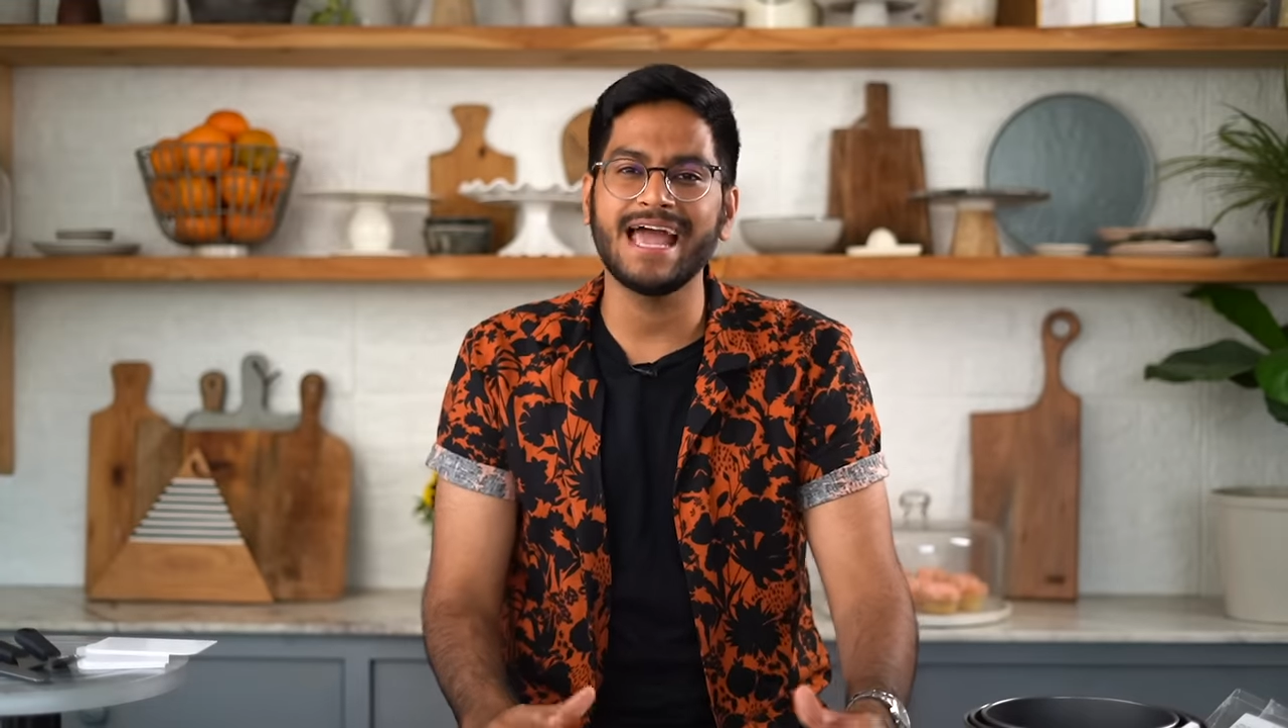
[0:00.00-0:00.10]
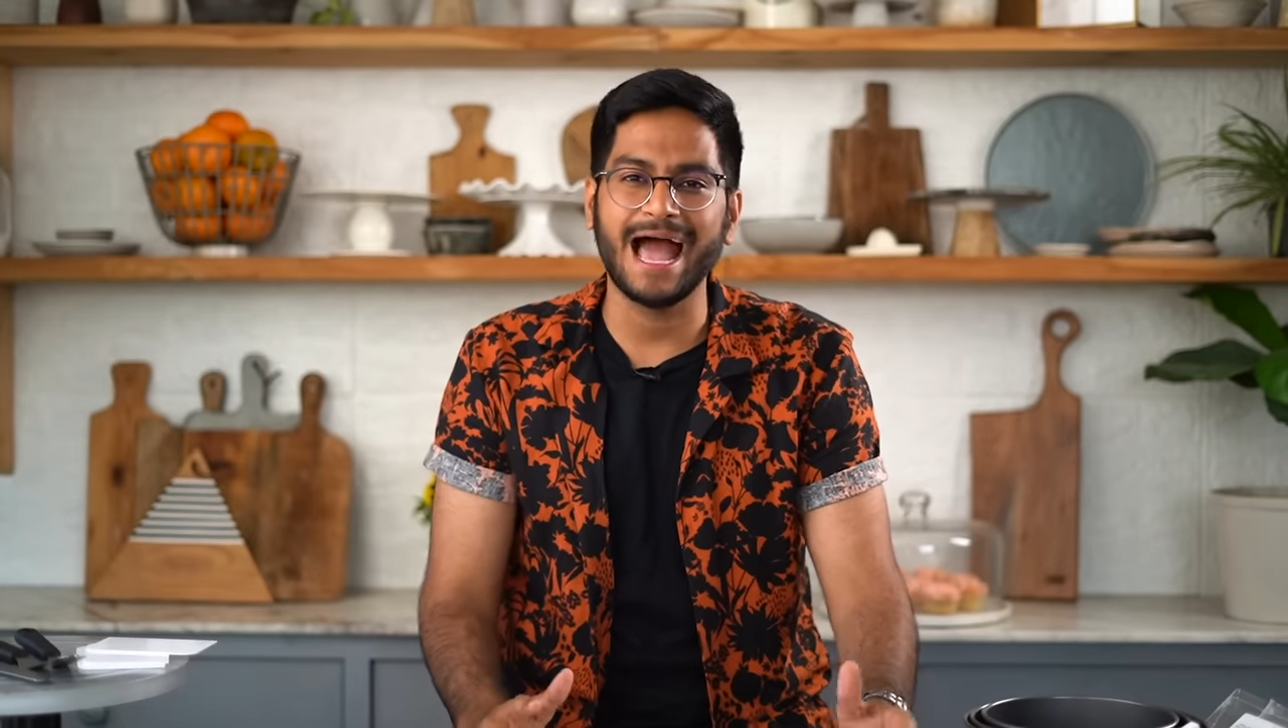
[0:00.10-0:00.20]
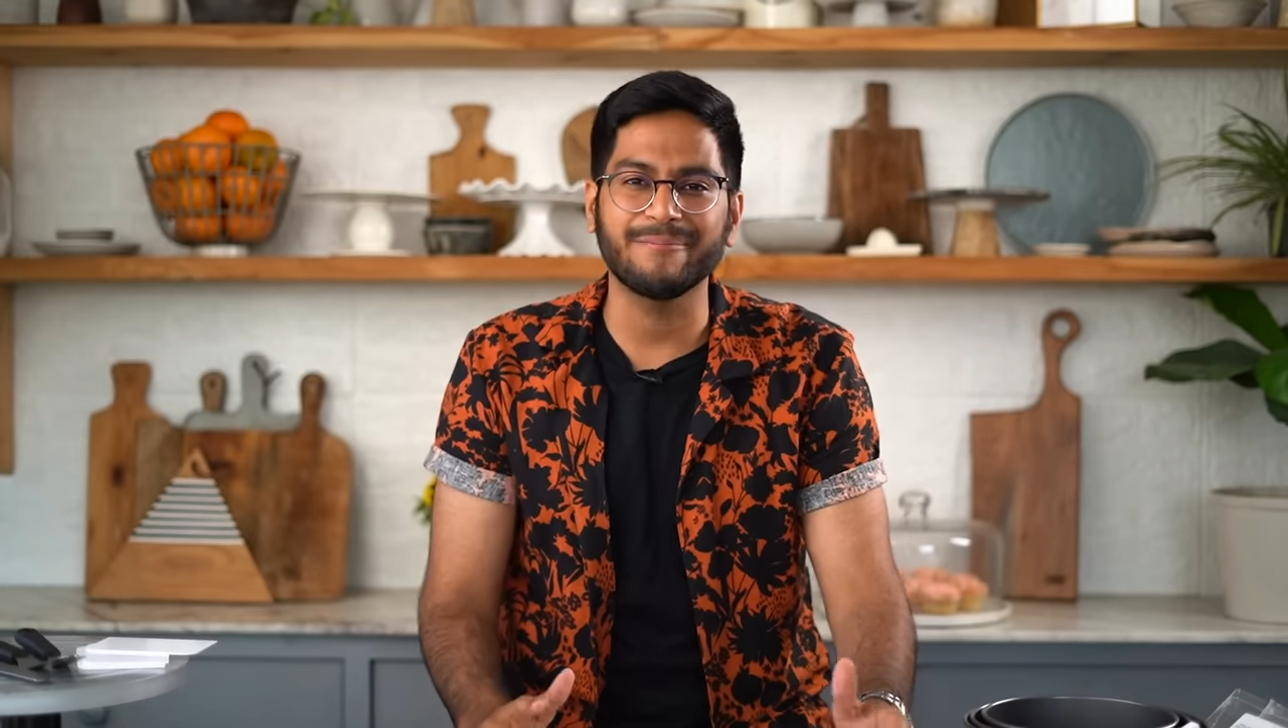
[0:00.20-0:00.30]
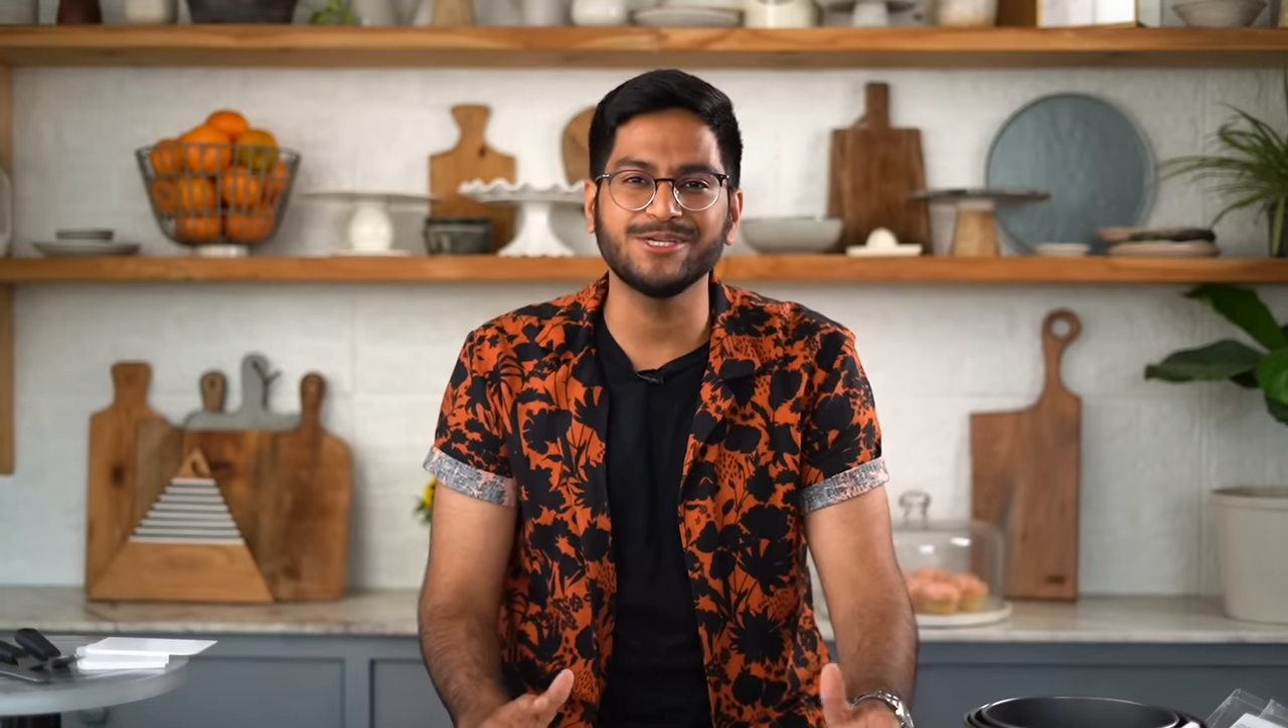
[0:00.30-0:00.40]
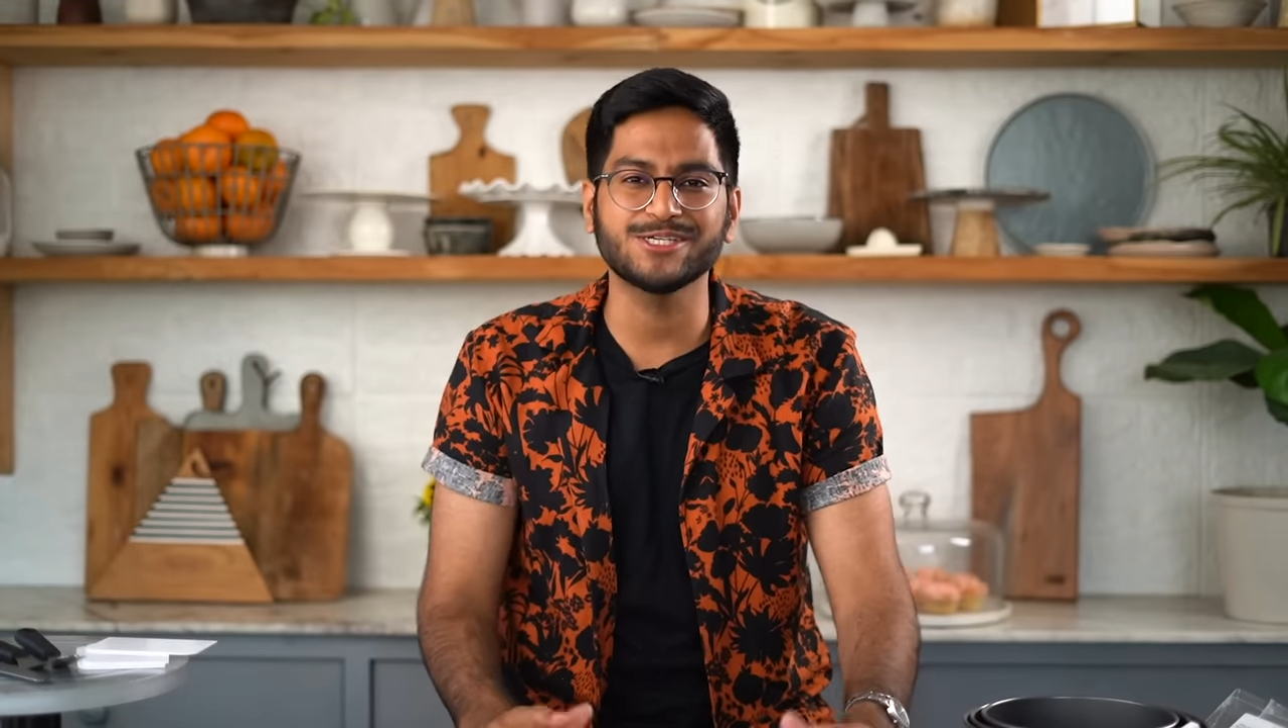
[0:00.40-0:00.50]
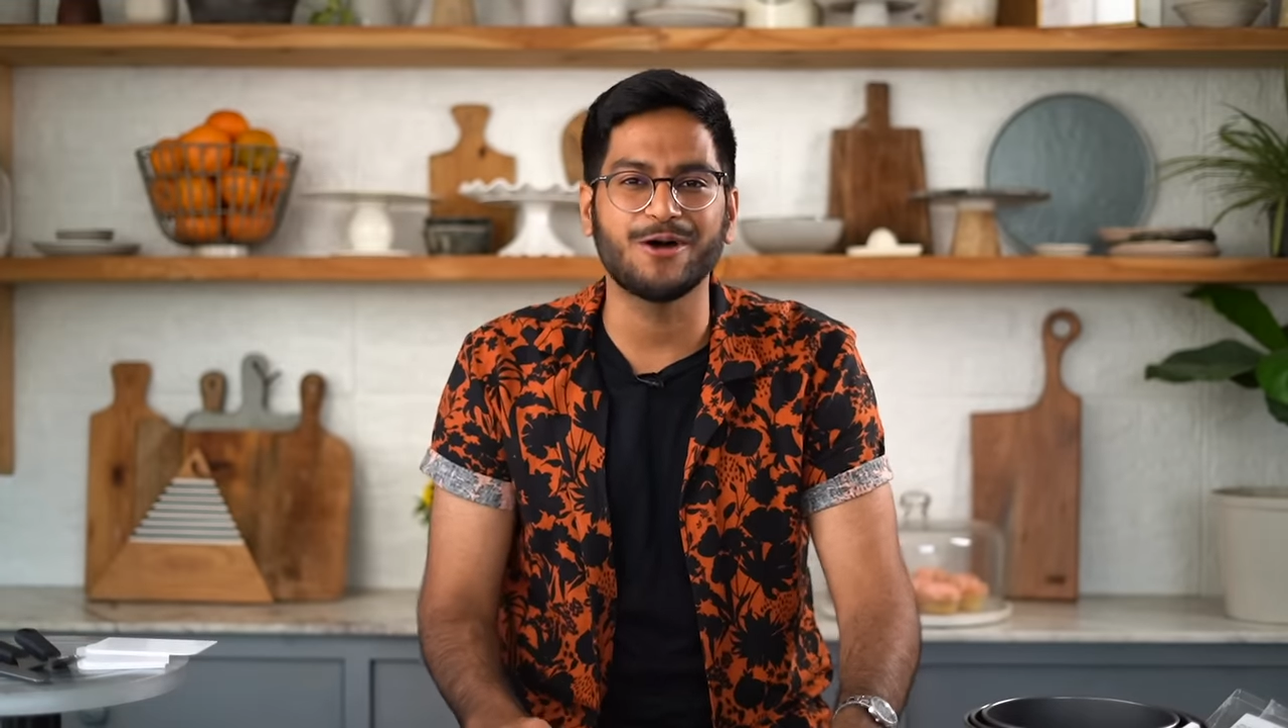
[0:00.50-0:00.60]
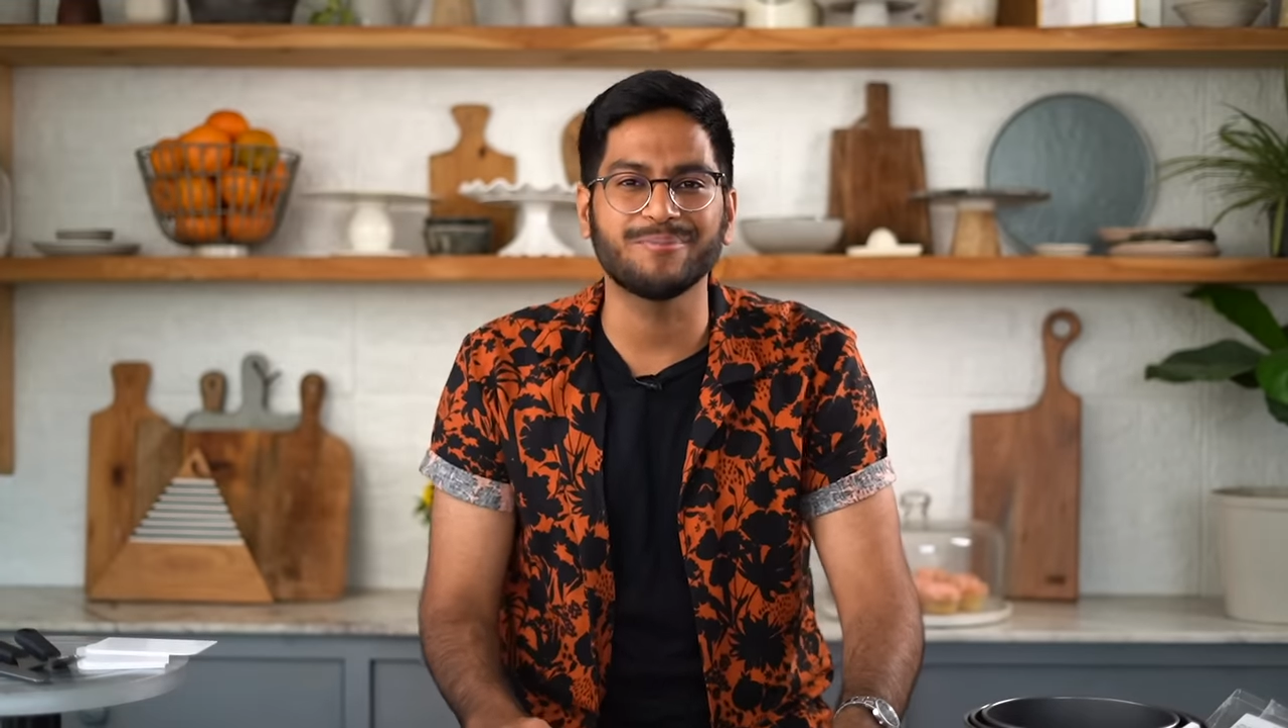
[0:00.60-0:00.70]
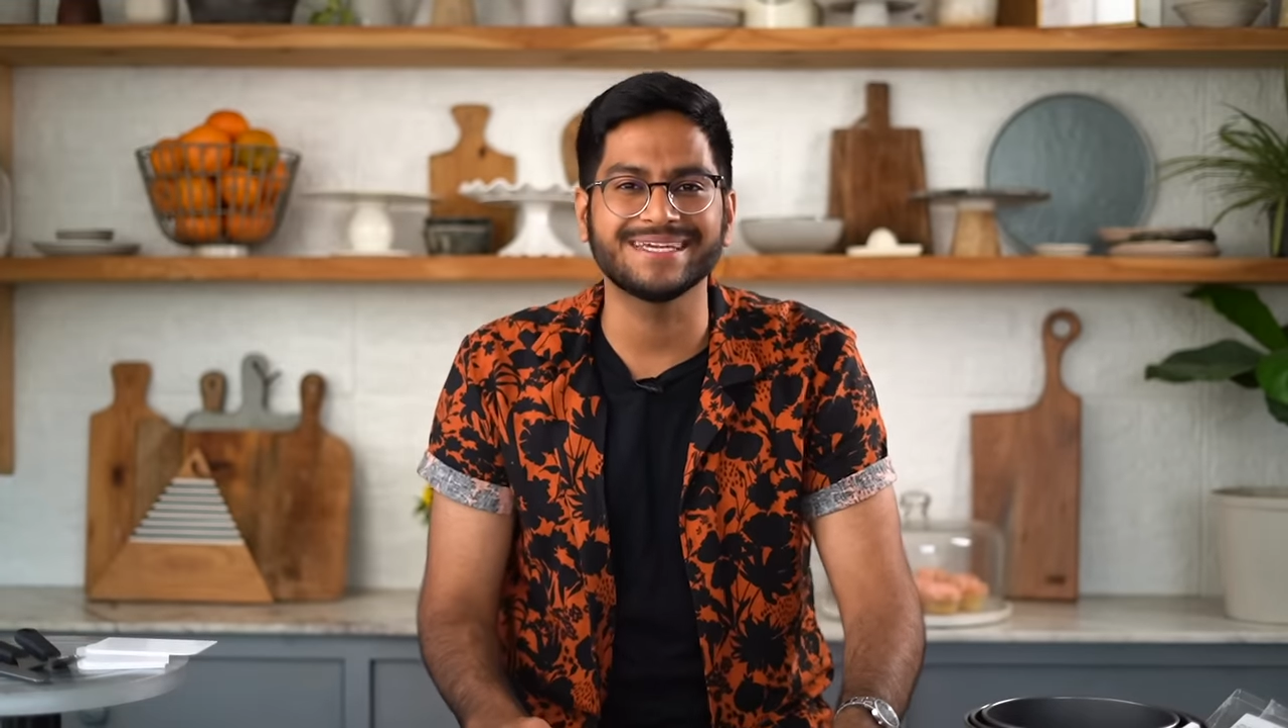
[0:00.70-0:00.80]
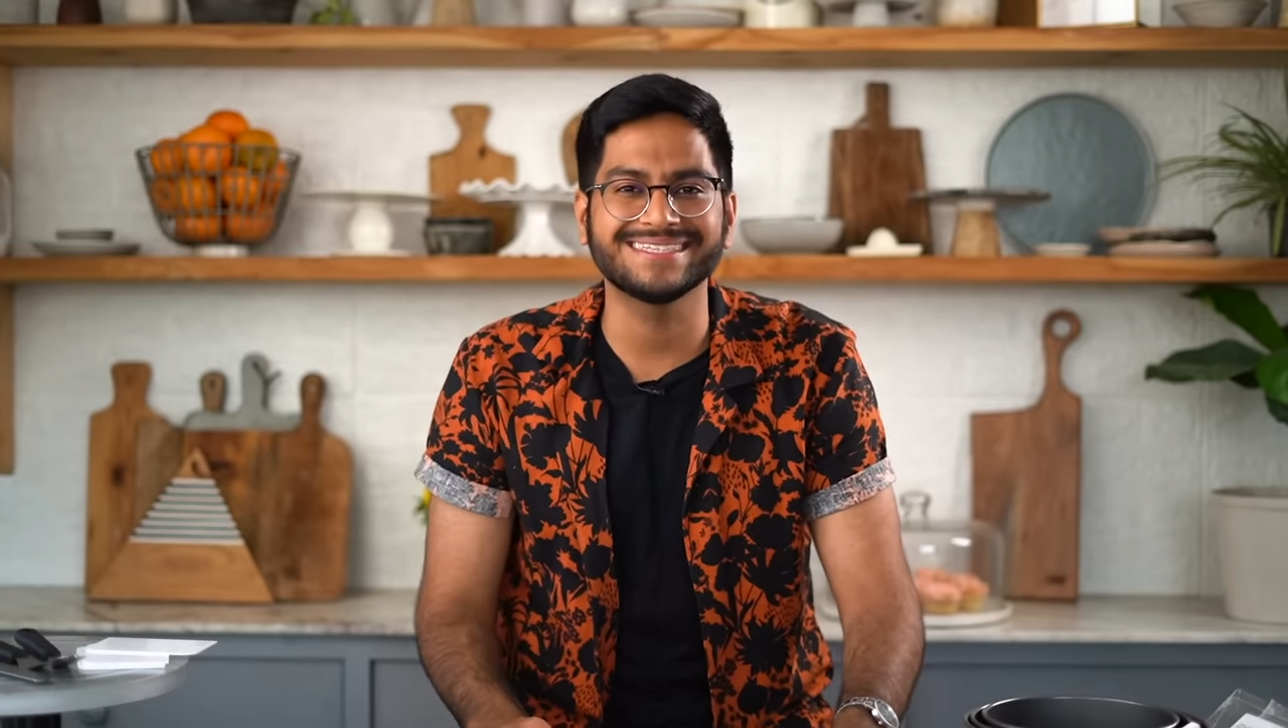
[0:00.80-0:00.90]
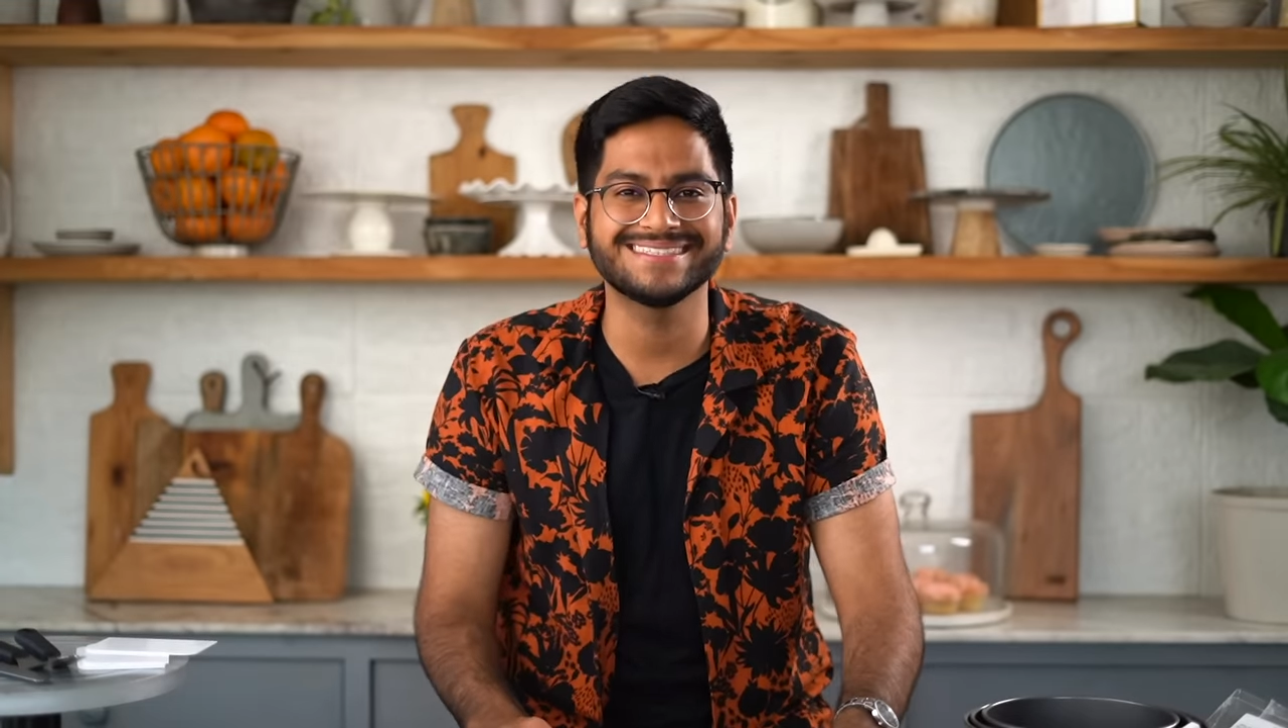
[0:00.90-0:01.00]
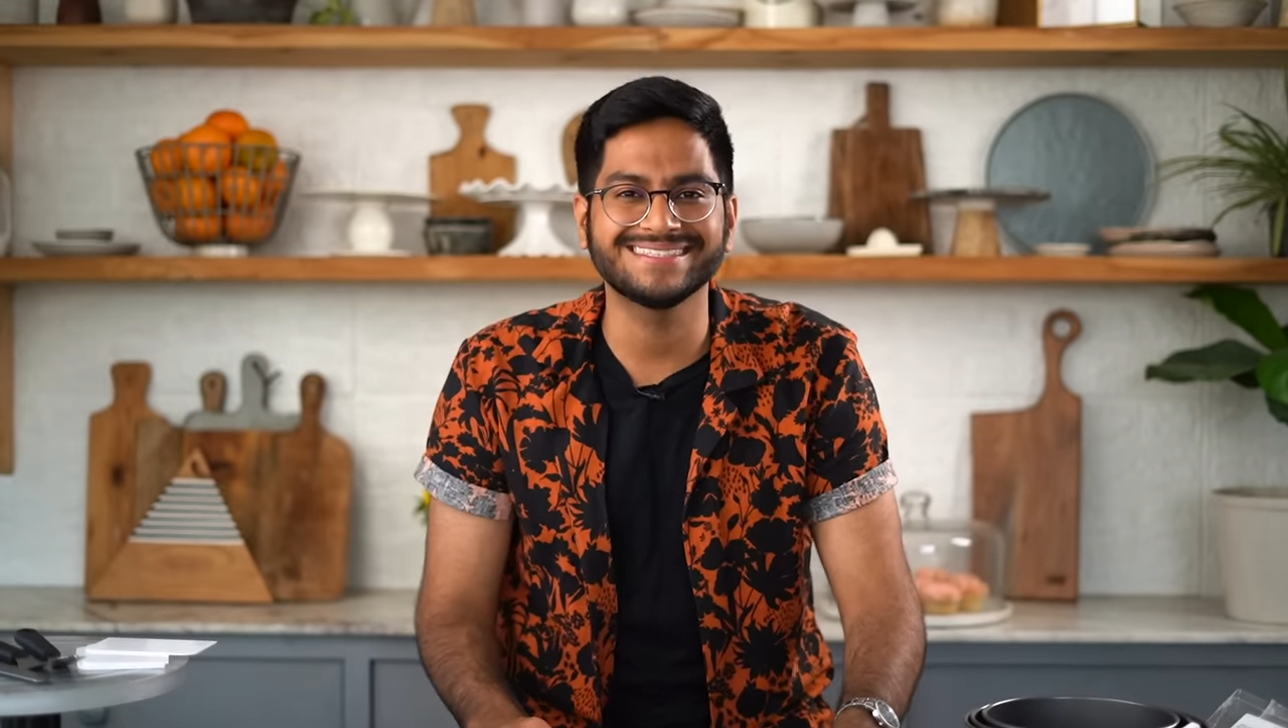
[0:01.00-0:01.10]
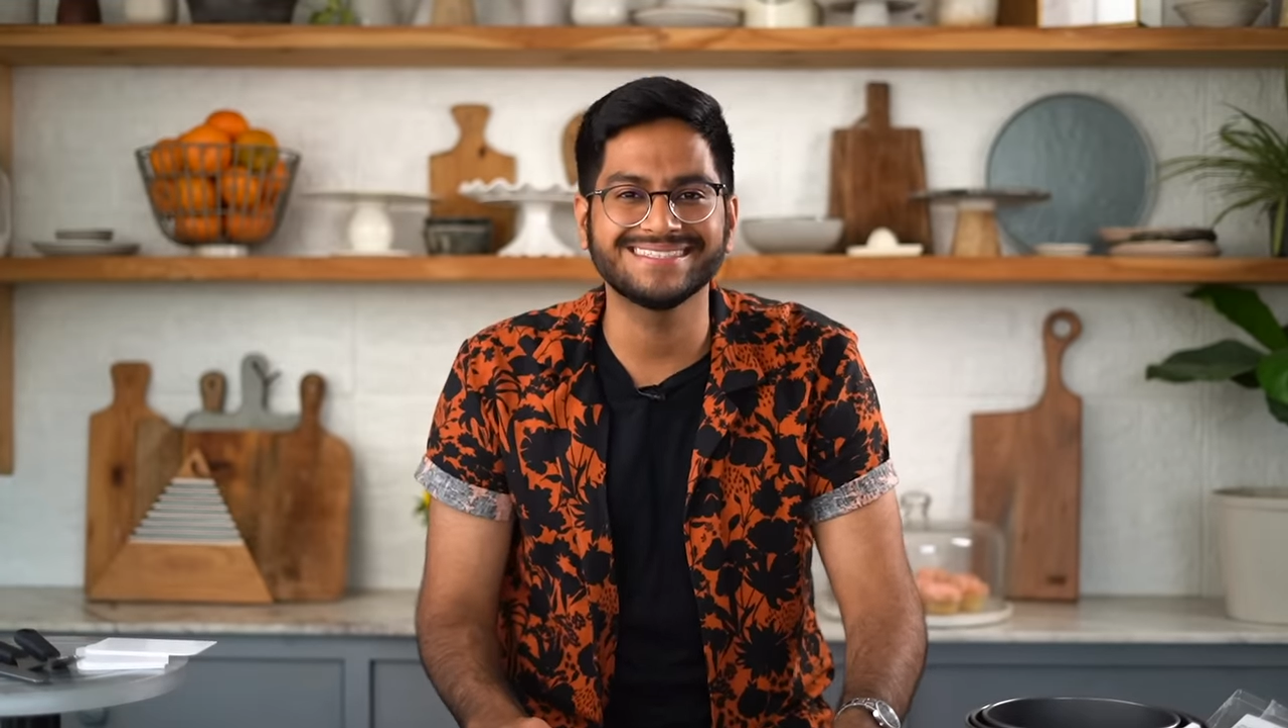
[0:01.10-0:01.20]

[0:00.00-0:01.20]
happy shopping.